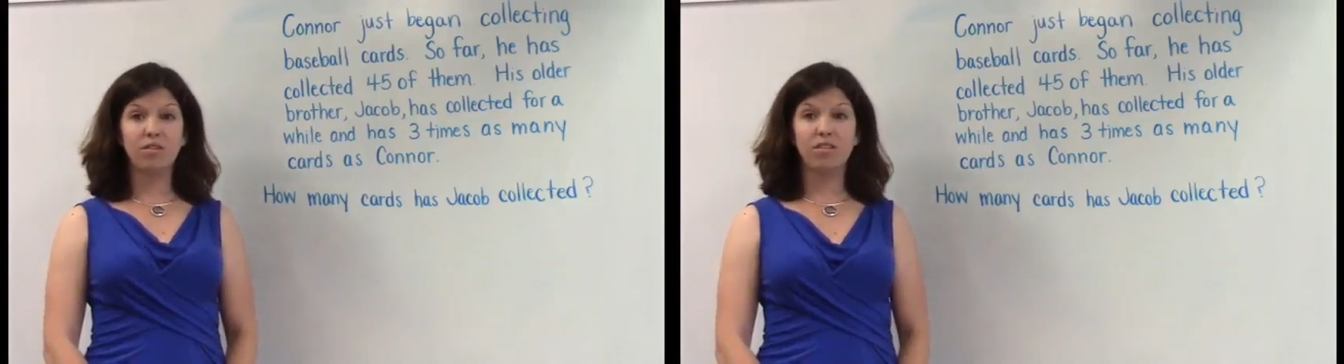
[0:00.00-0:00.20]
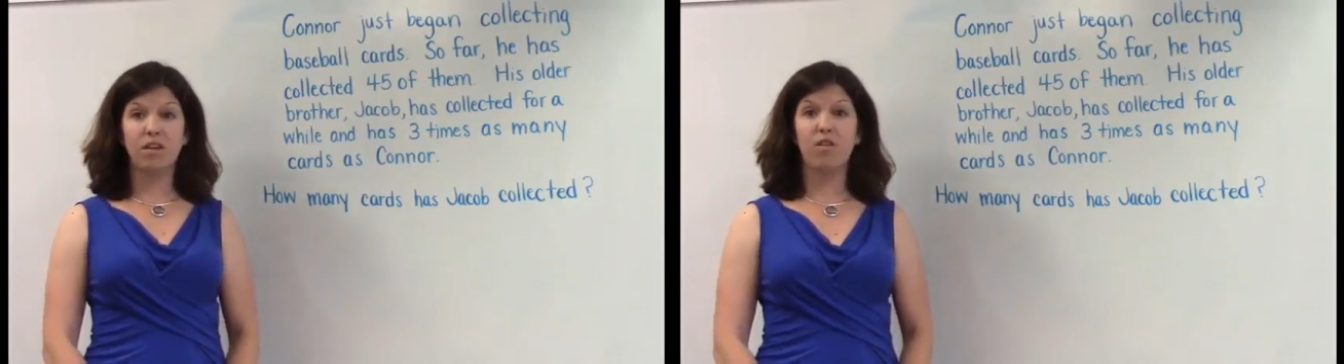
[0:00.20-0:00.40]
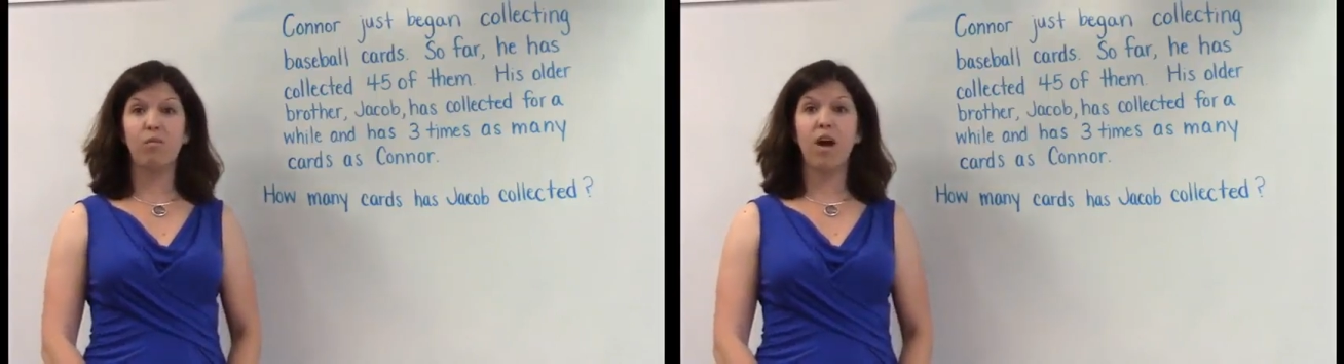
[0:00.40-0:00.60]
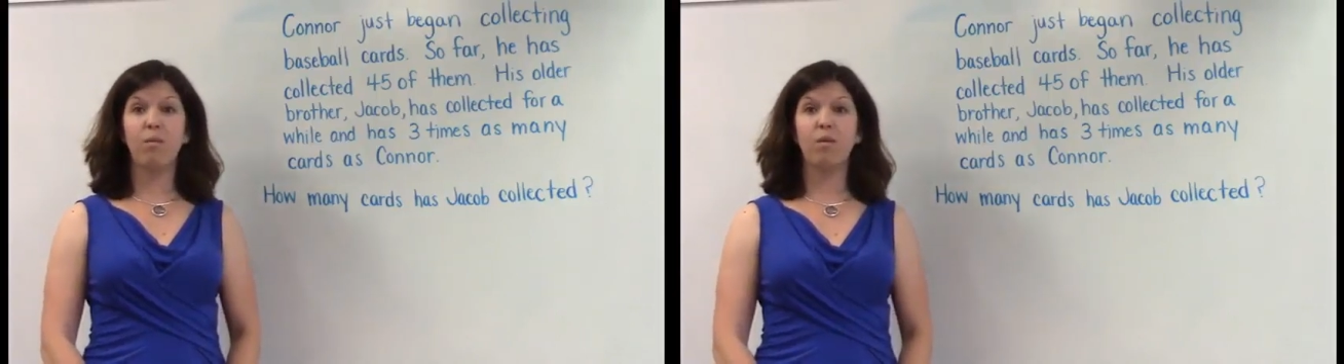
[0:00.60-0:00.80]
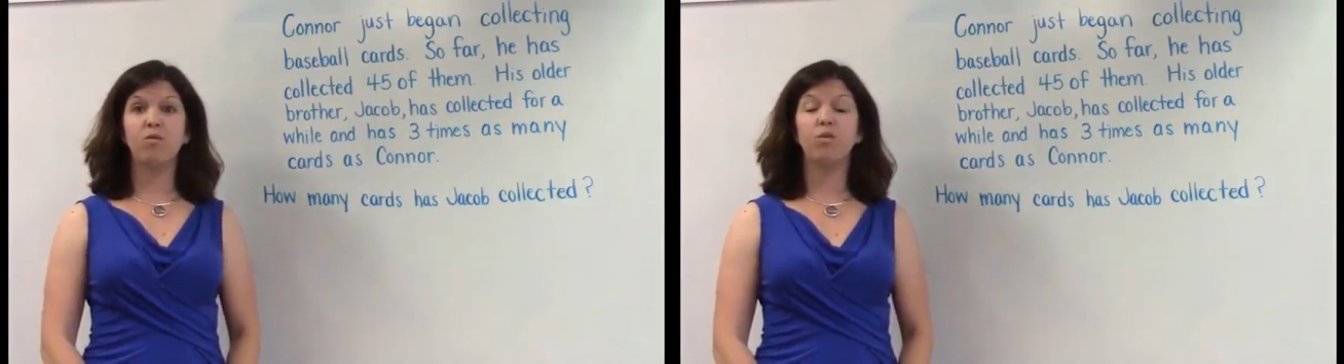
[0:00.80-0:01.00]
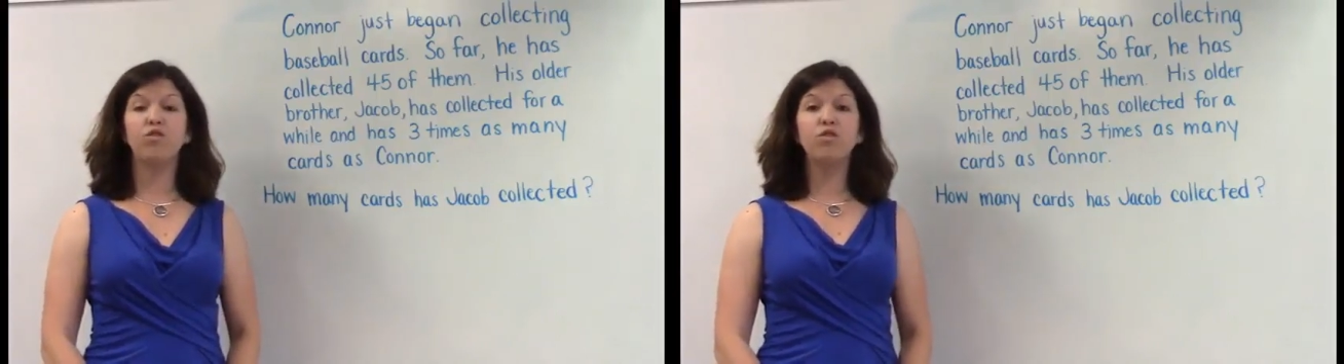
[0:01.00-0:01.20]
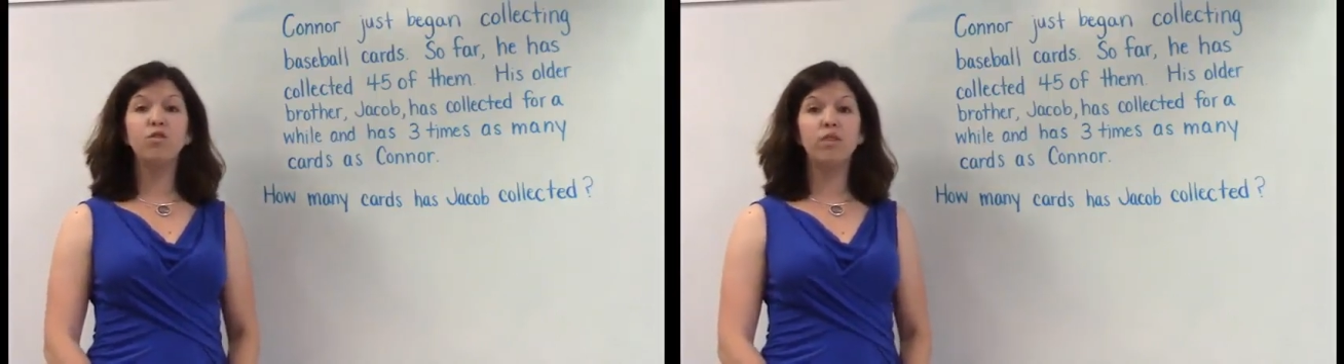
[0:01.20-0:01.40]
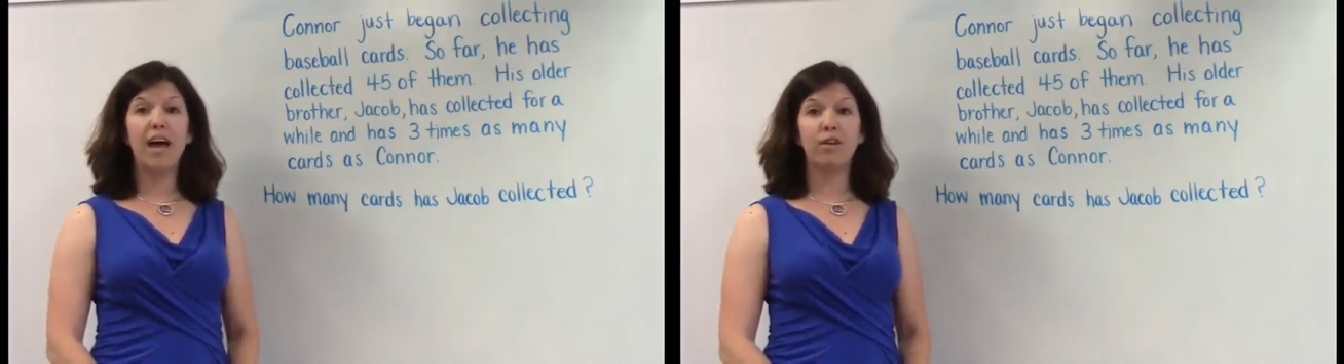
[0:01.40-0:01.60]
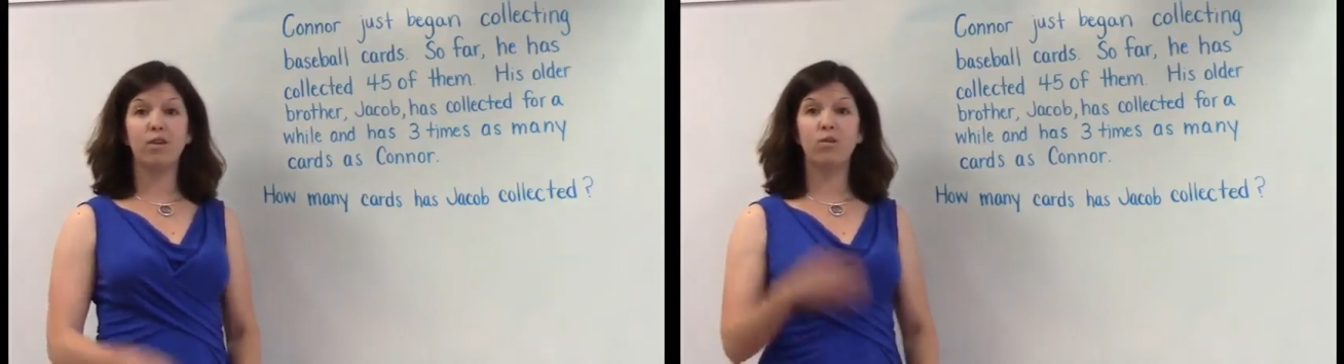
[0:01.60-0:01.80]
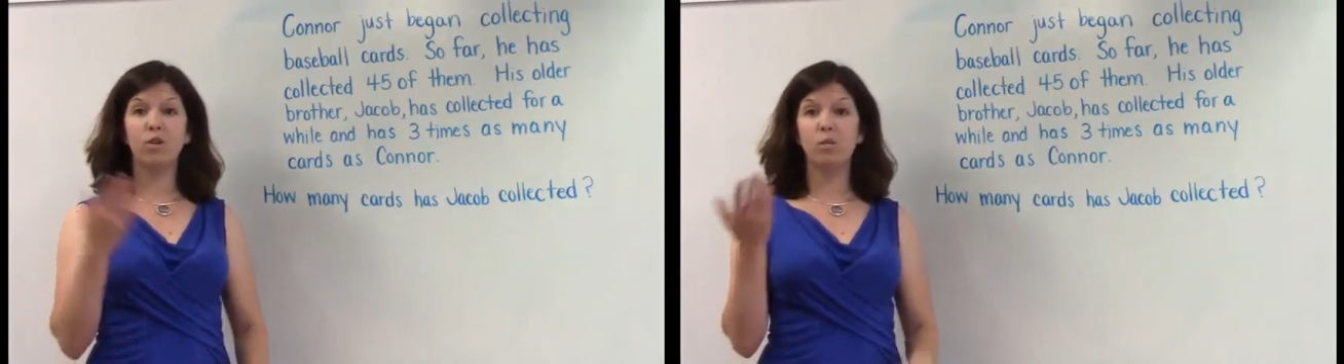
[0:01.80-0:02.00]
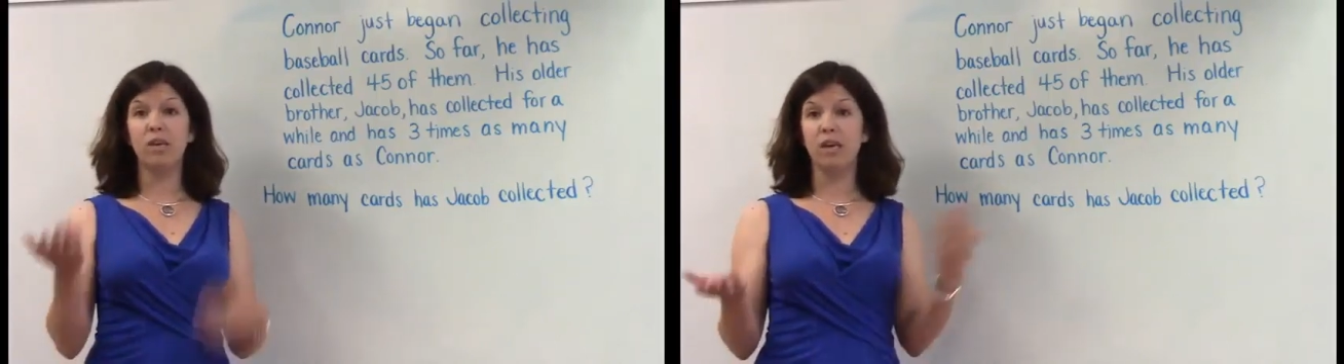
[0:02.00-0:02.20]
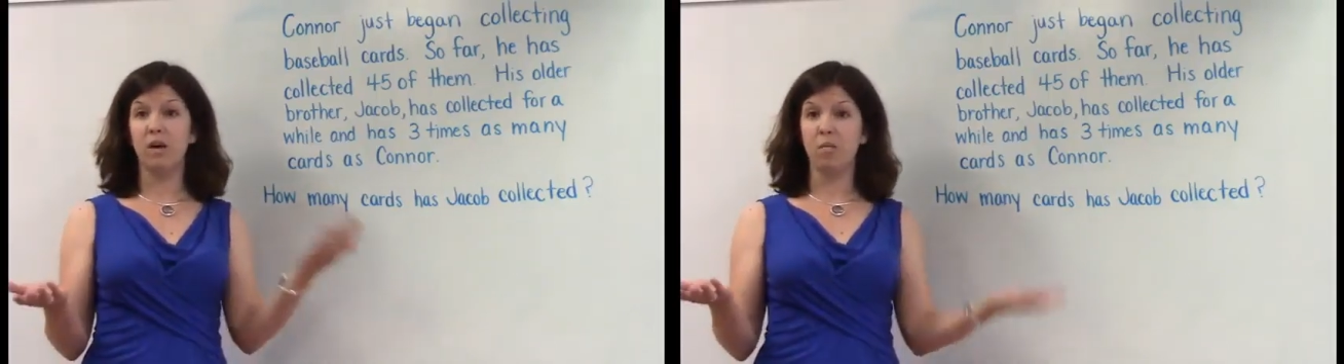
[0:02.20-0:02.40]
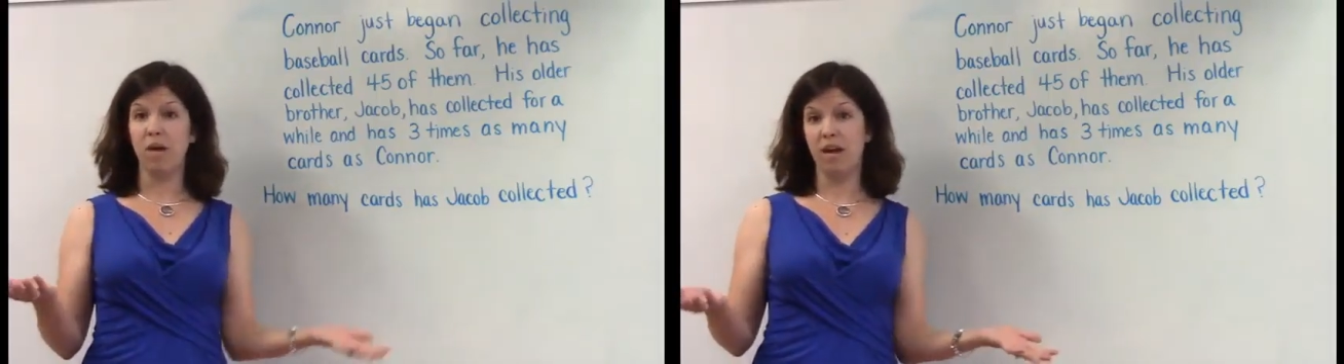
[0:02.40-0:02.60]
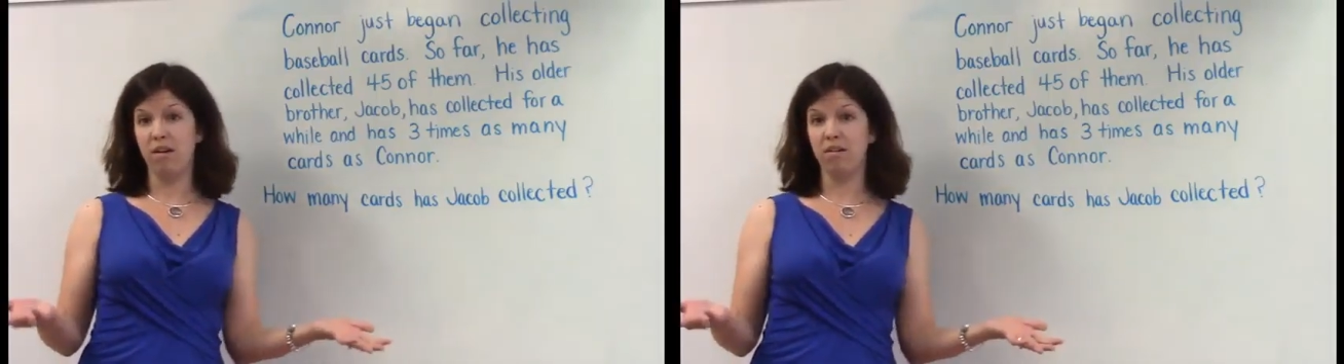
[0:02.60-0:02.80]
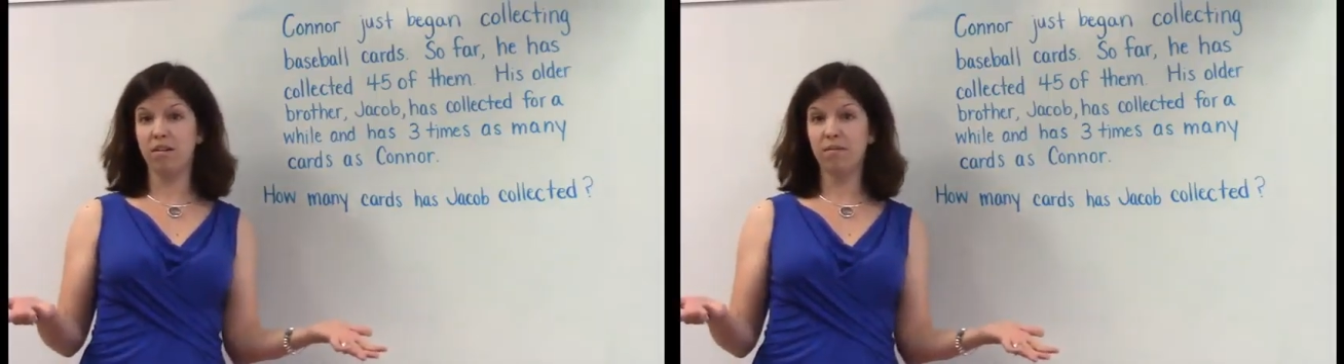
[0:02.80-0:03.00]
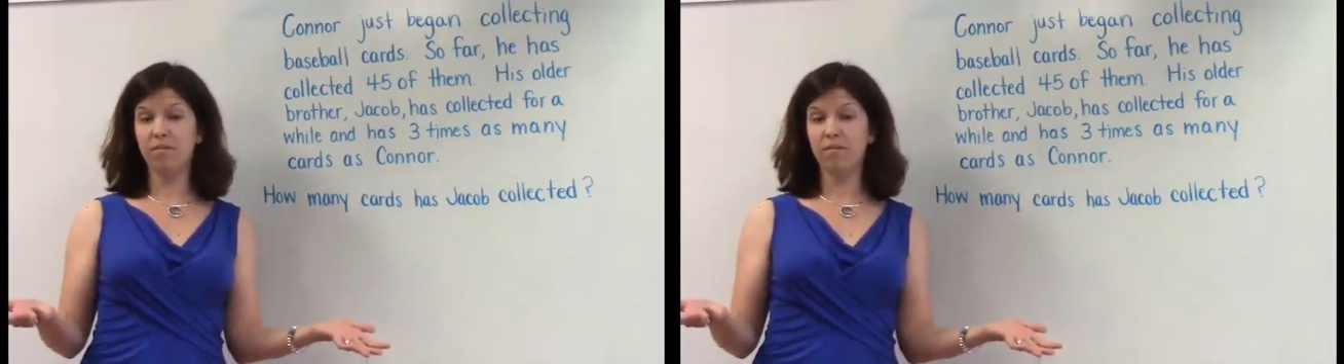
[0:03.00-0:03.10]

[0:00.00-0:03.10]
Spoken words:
to solve problems where two values are being compared.